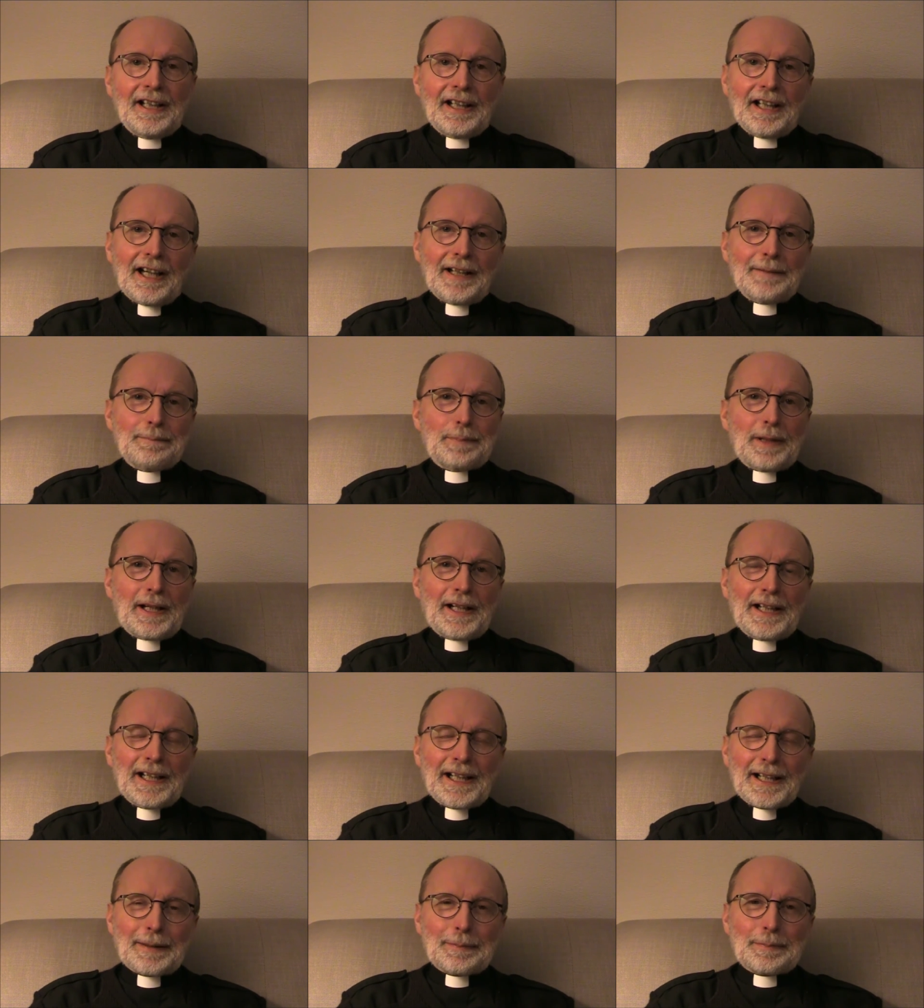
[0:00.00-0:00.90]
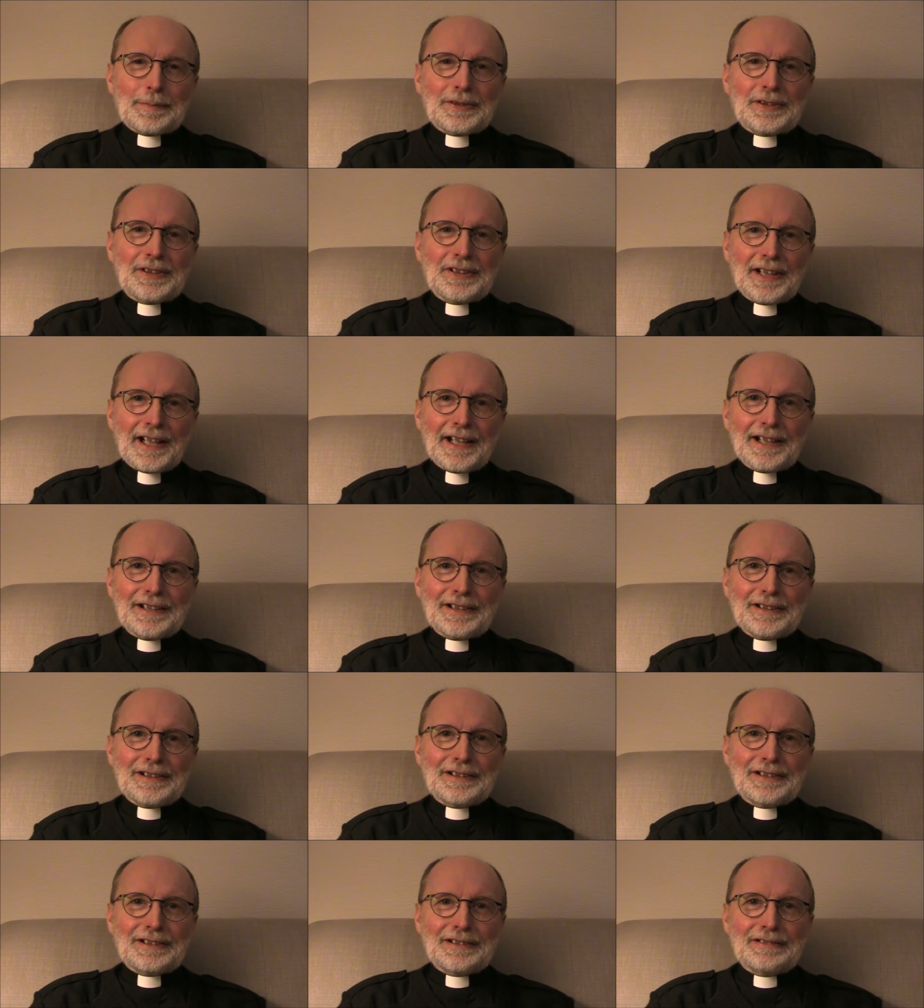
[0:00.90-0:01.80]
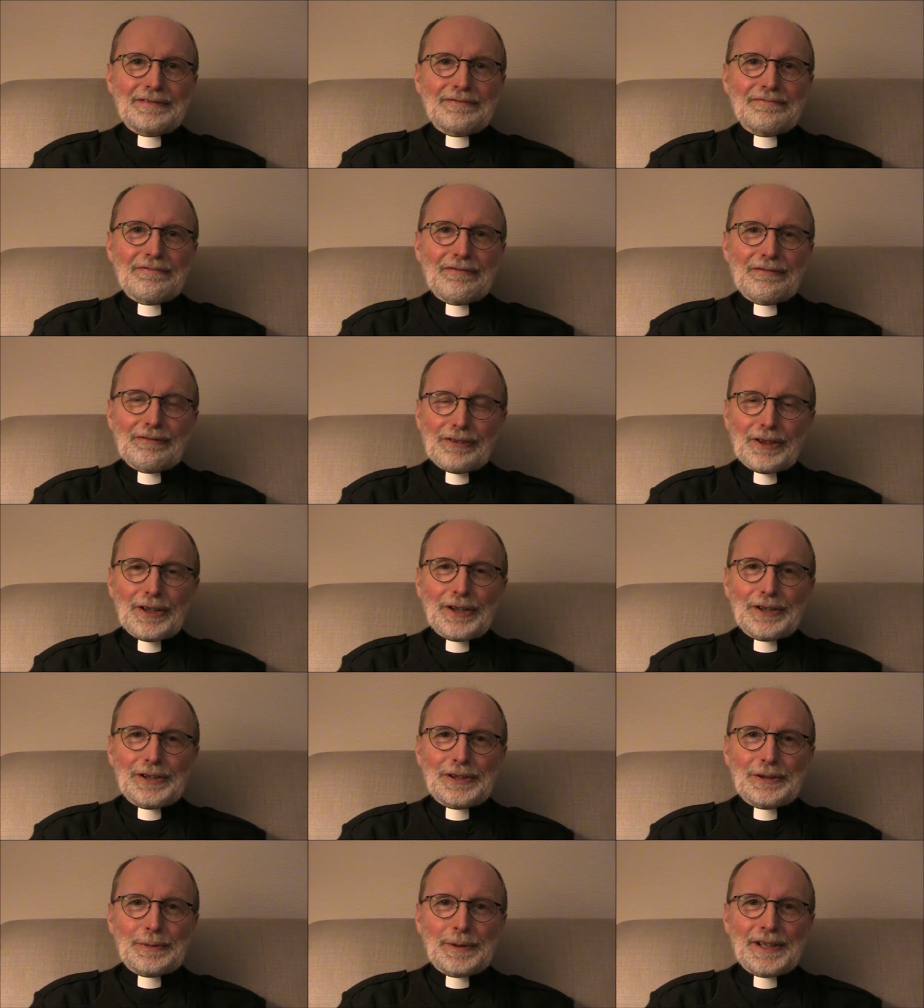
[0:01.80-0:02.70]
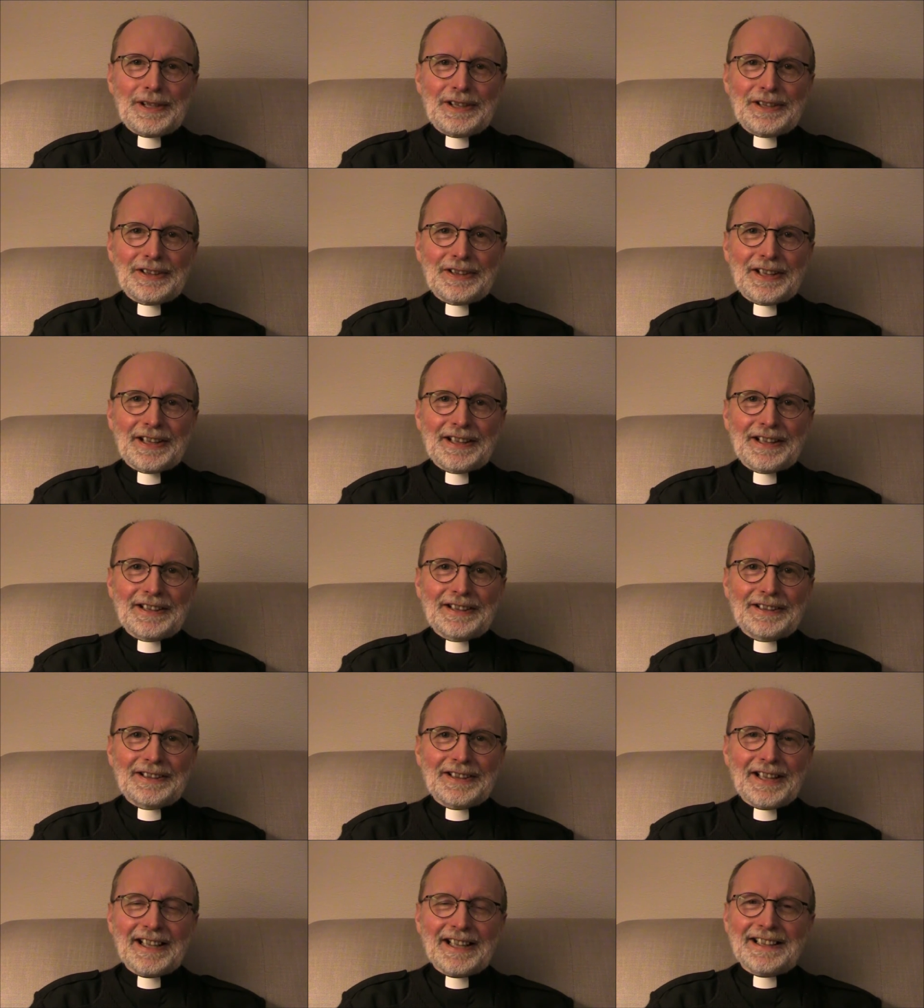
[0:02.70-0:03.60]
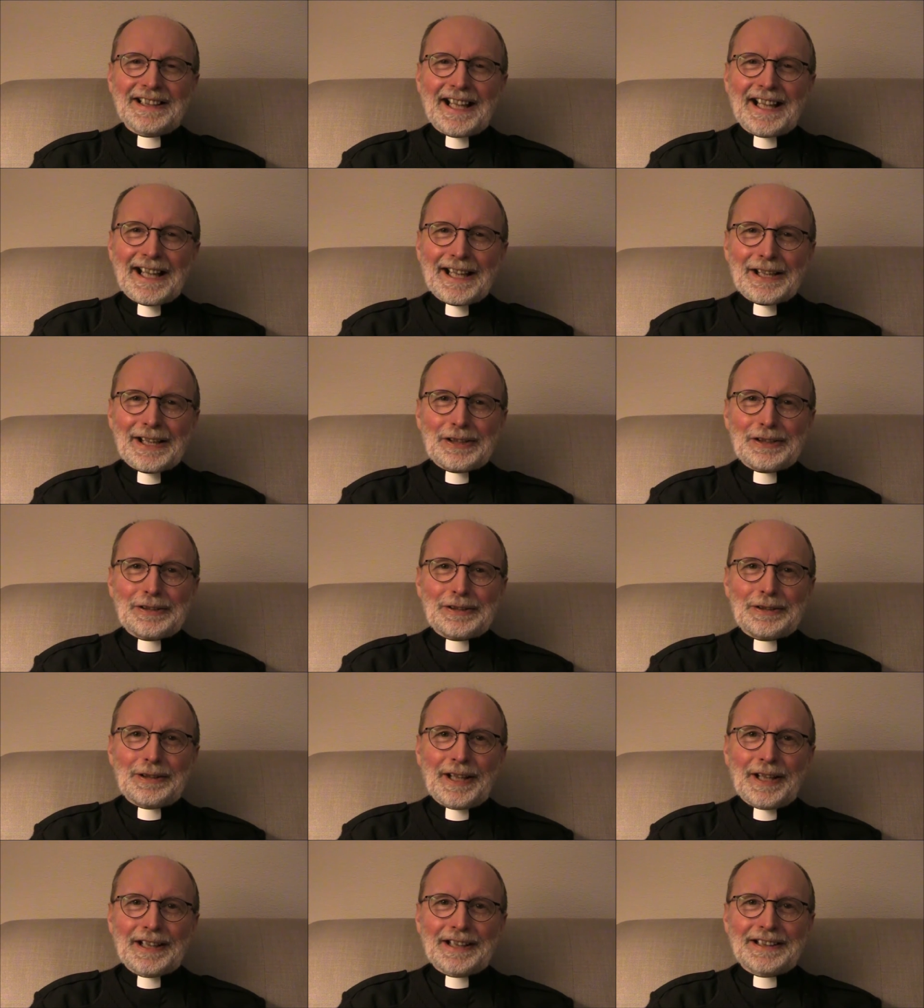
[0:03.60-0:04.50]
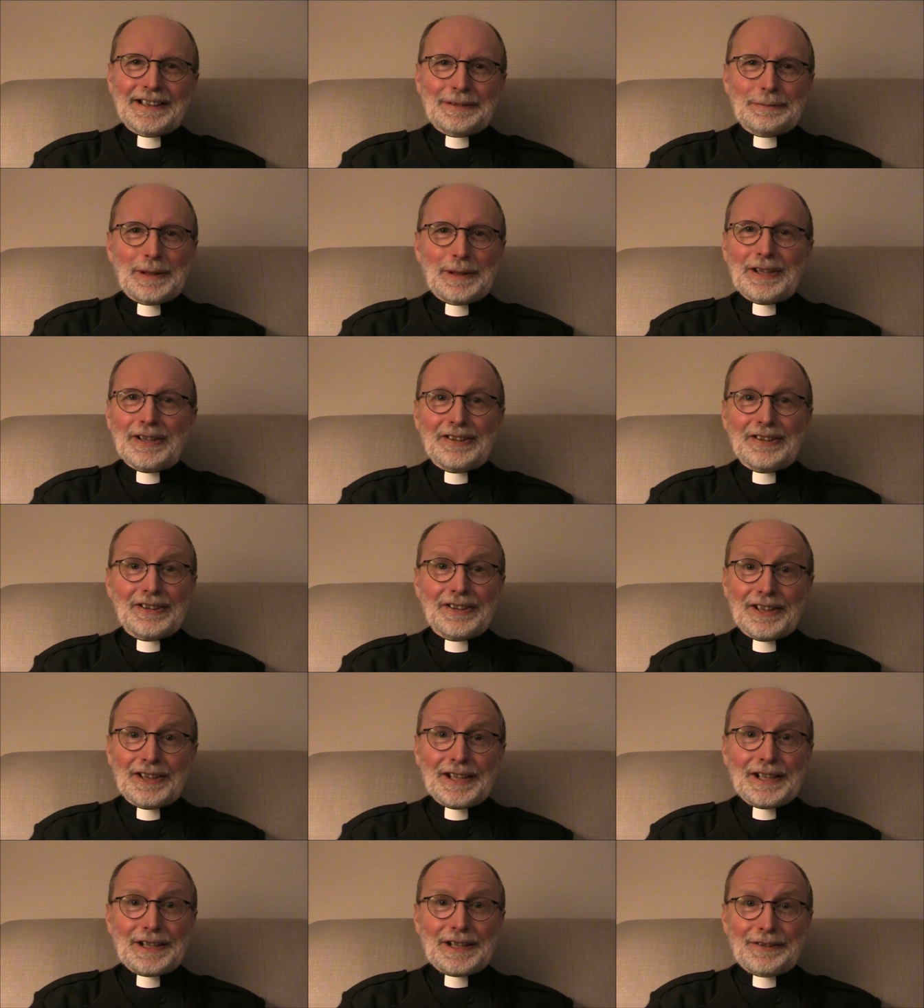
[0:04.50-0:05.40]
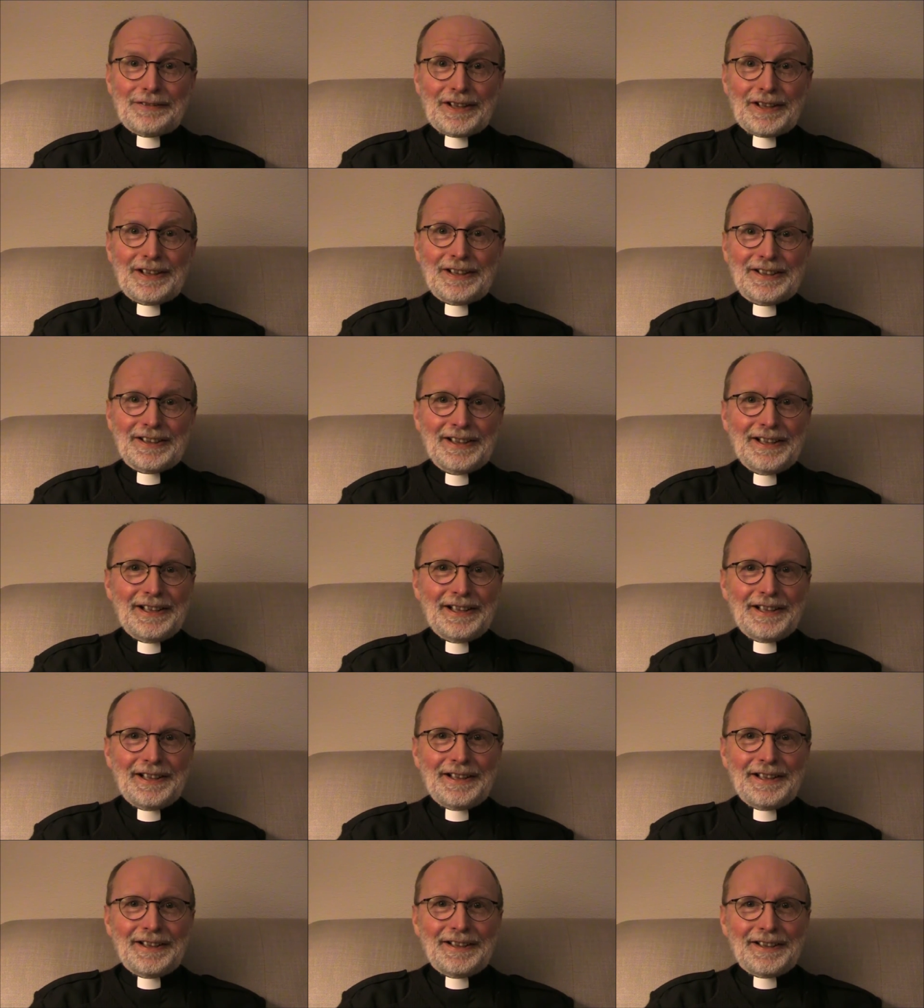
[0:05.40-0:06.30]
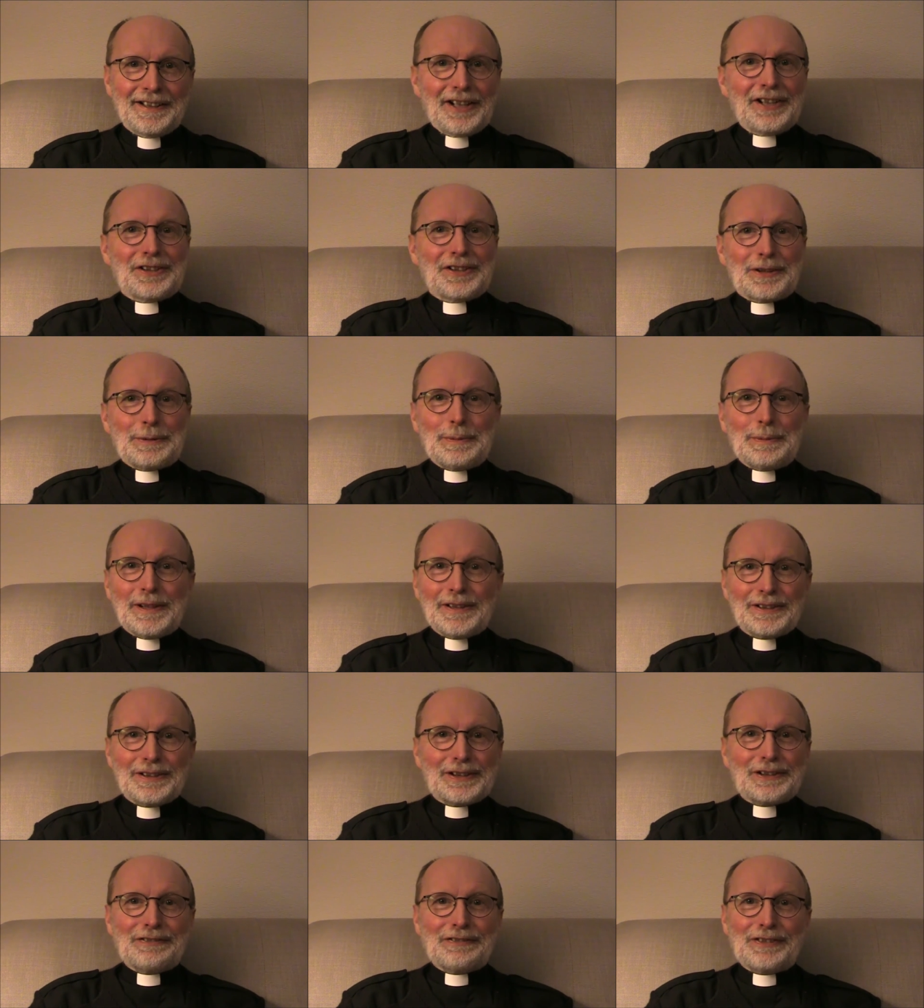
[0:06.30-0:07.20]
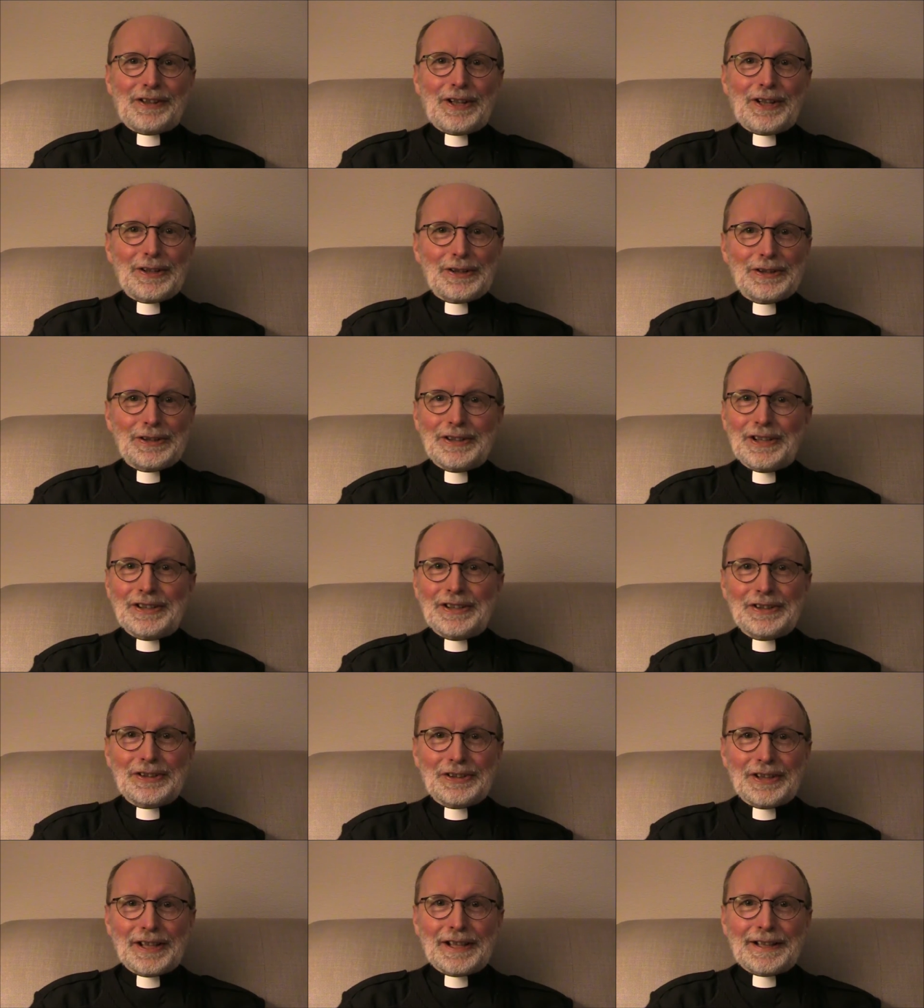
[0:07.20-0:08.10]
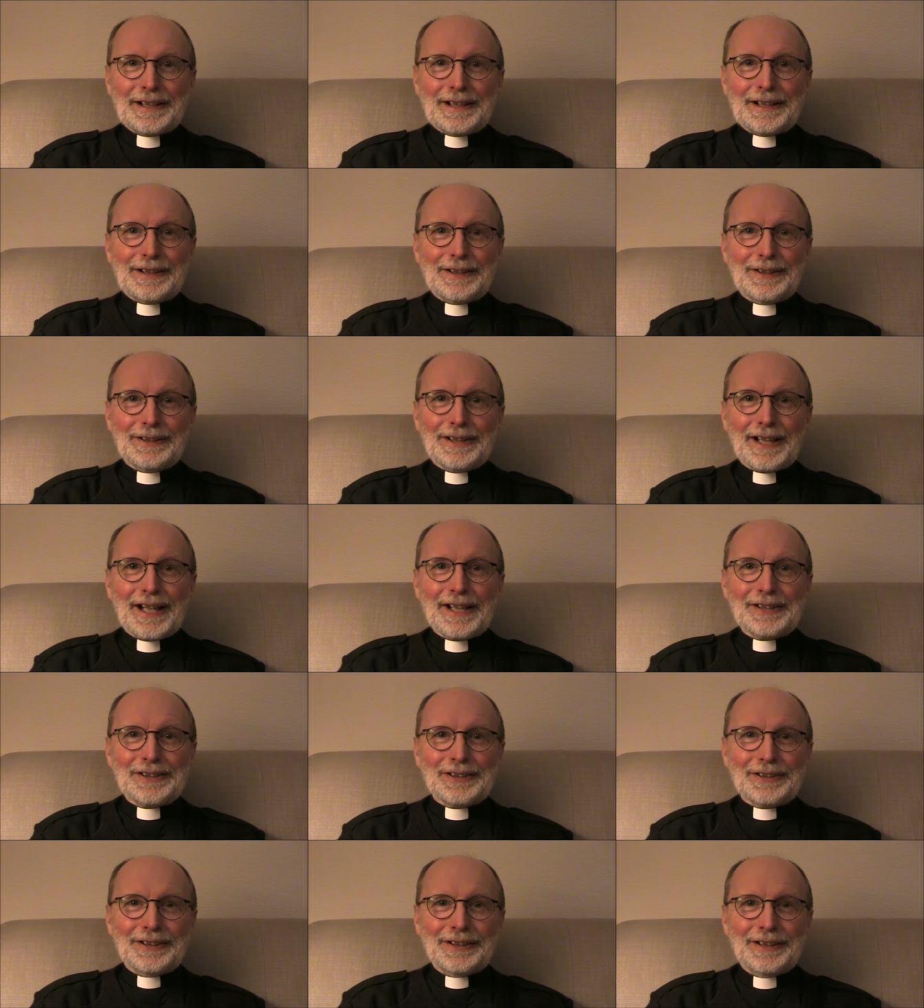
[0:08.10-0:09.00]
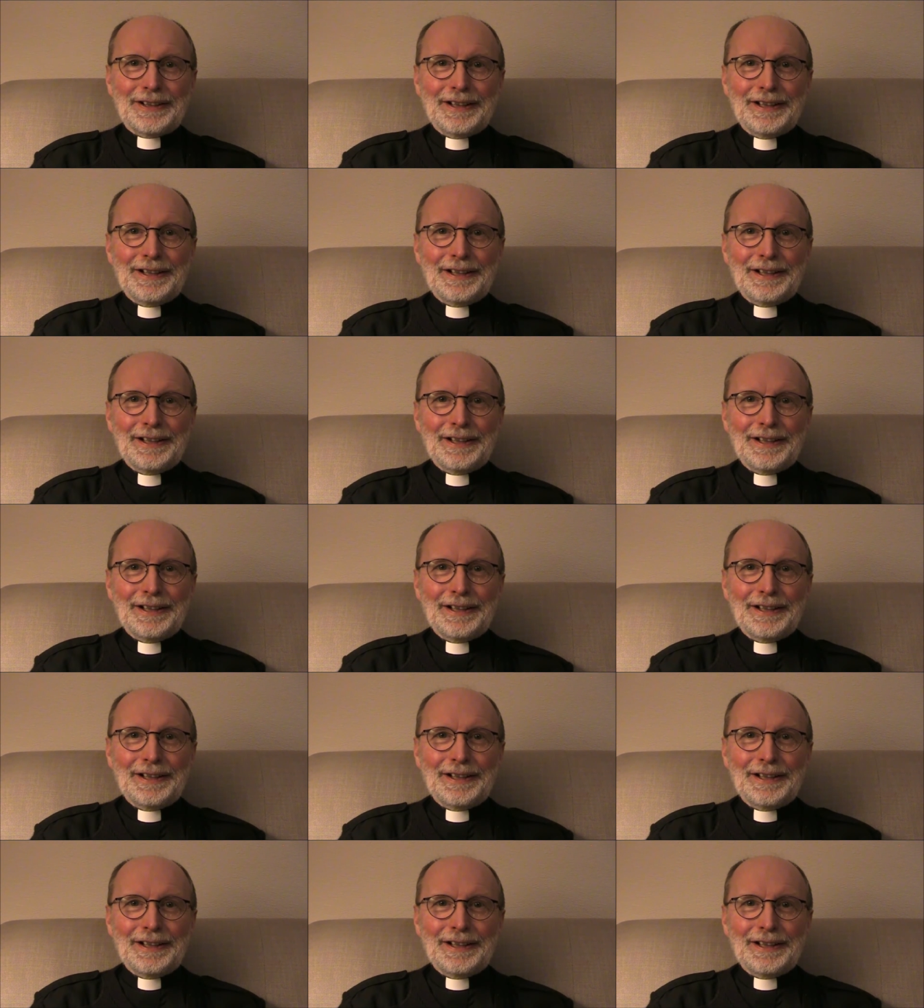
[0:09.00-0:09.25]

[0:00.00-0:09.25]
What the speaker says: And perhaps that first reading, that extract, we can think of it as the world's first encyclical letter.